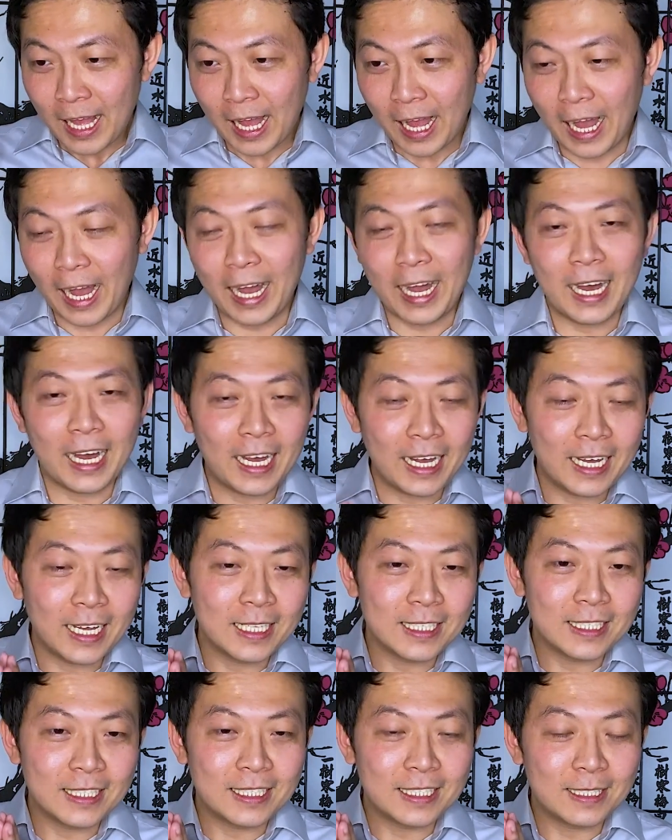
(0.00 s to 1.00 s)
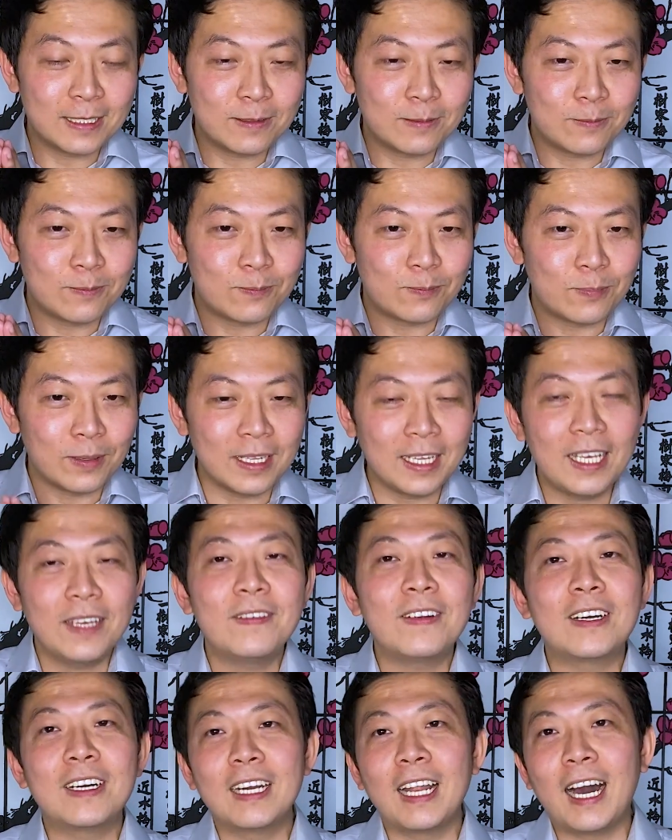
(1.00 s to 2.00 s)
Uh, believe
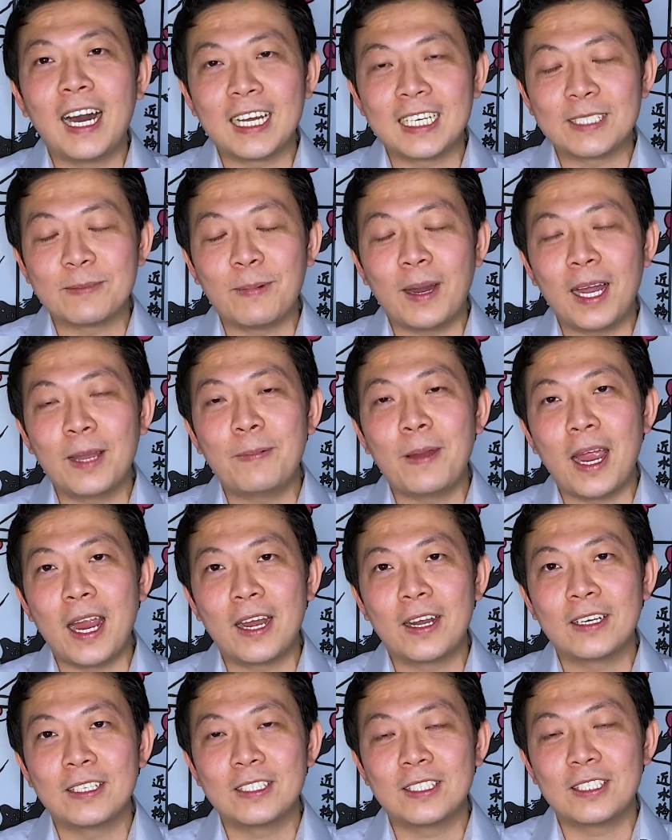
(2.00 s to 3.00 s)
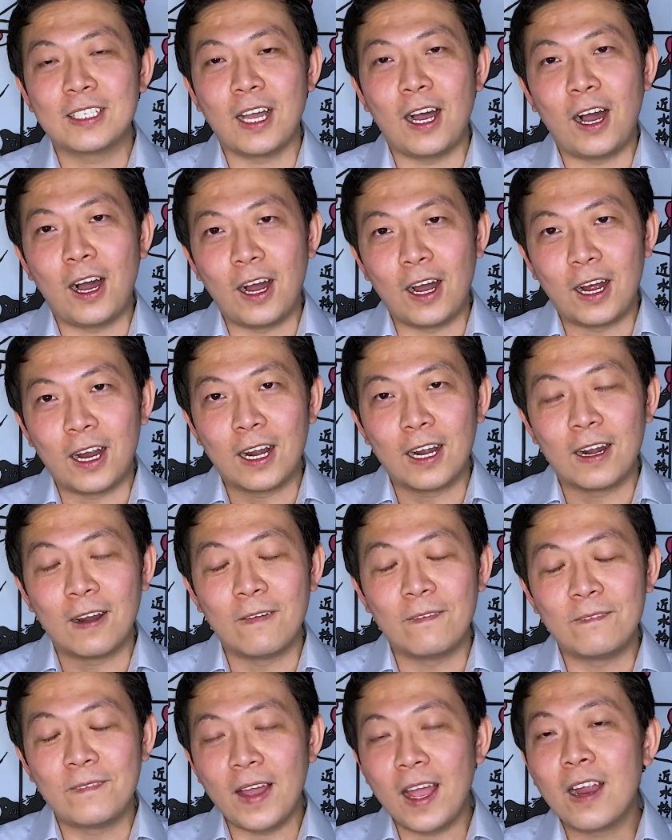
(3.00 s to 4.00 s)
it or not, my parents
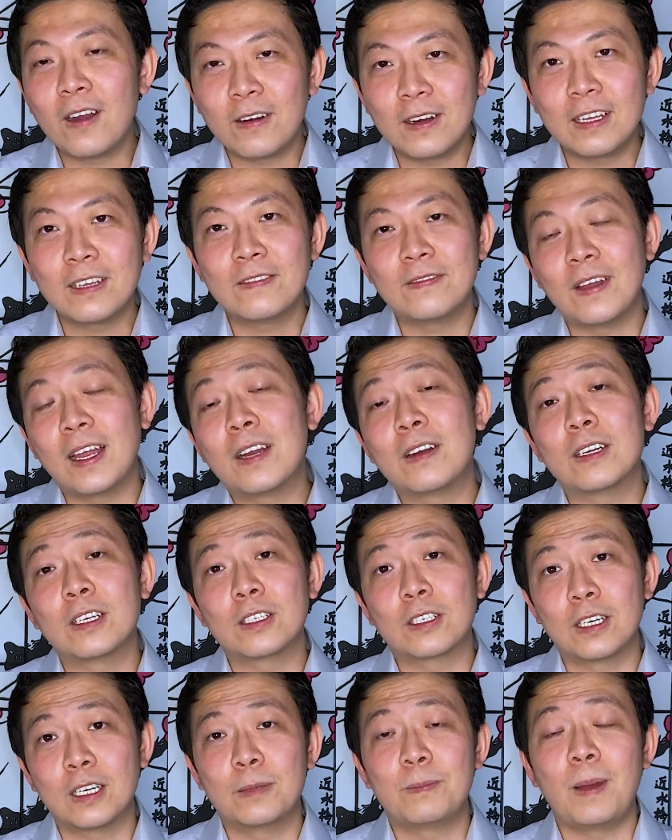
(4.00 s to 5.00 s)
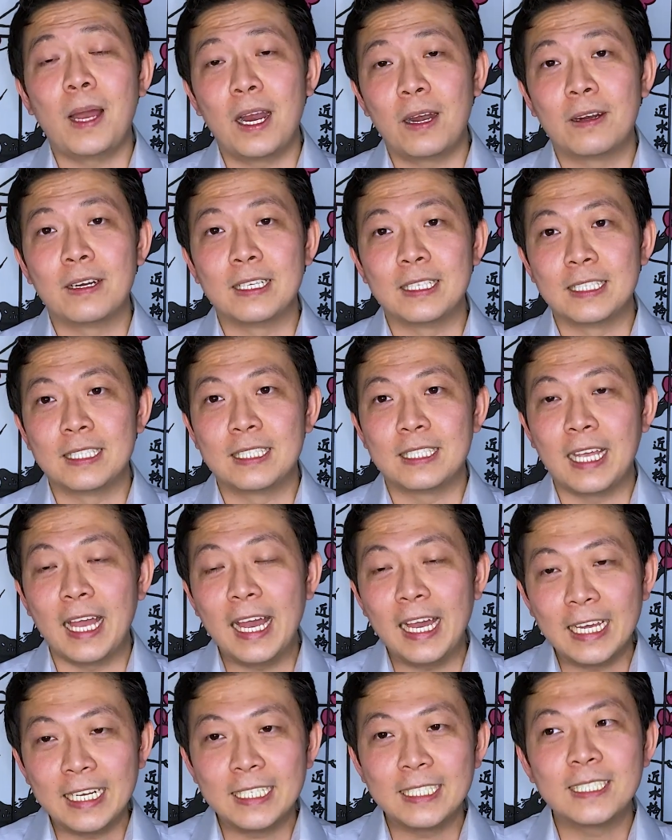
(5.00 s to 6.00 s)
are very, very good parents.
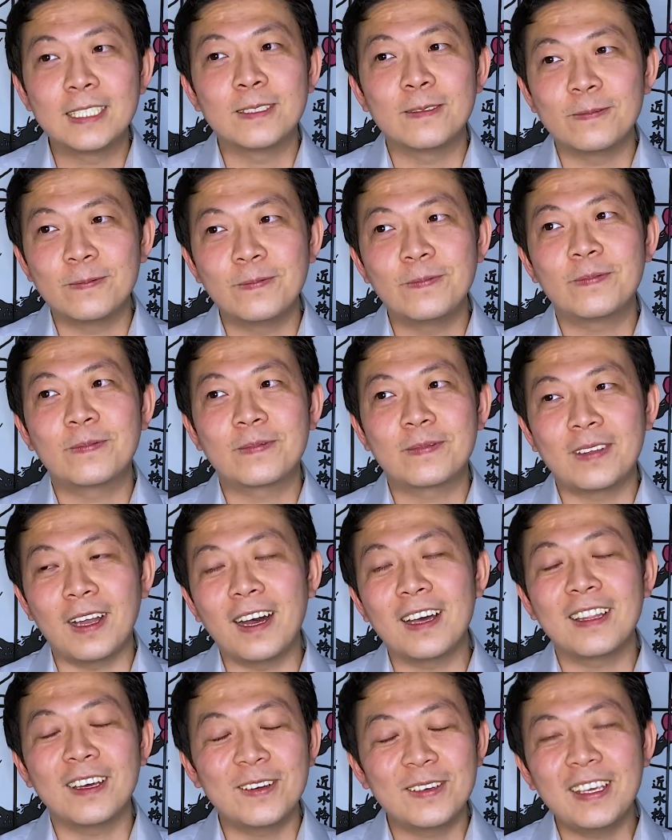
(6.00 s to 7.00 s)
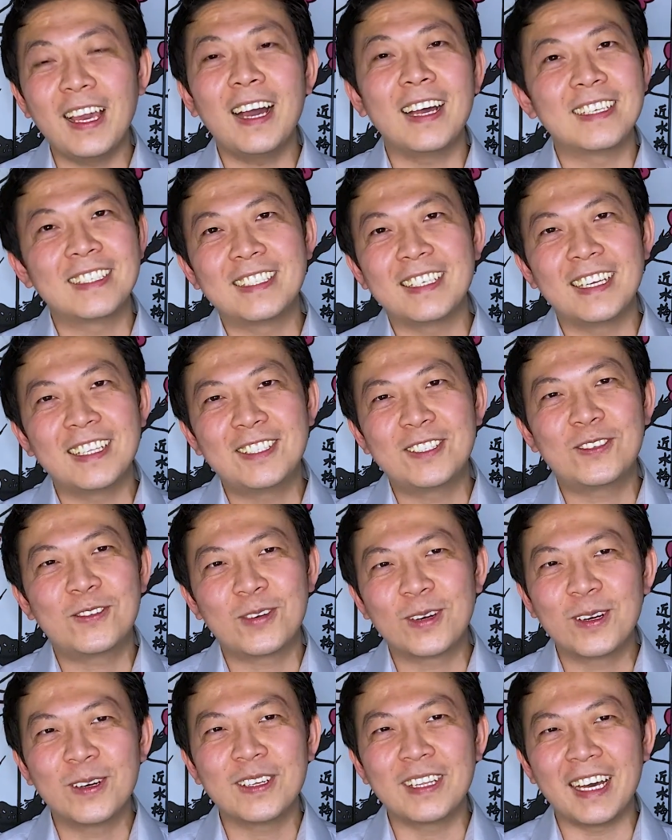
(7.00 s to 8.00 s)
And although yes, it's
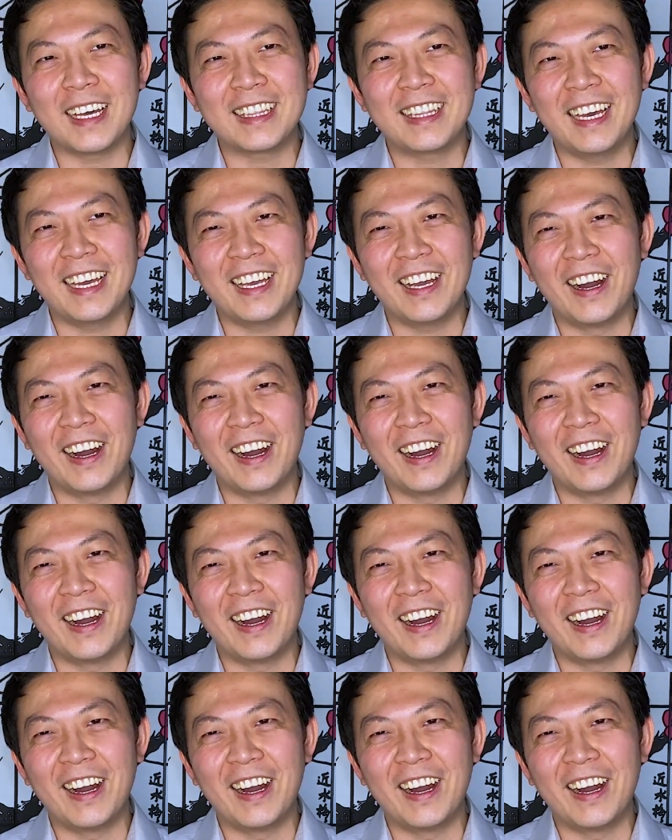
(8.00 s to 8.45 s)
true that they